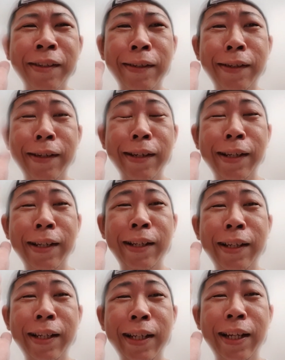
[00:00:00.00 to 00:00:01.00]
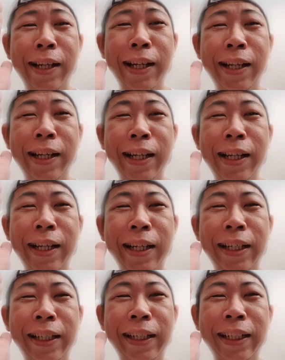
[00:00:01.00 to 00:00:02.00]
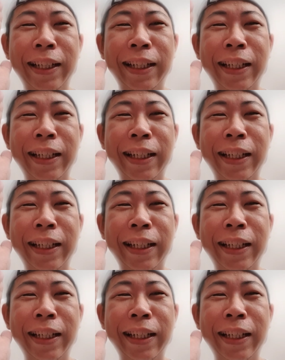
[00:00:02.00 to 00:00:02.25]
[no speech]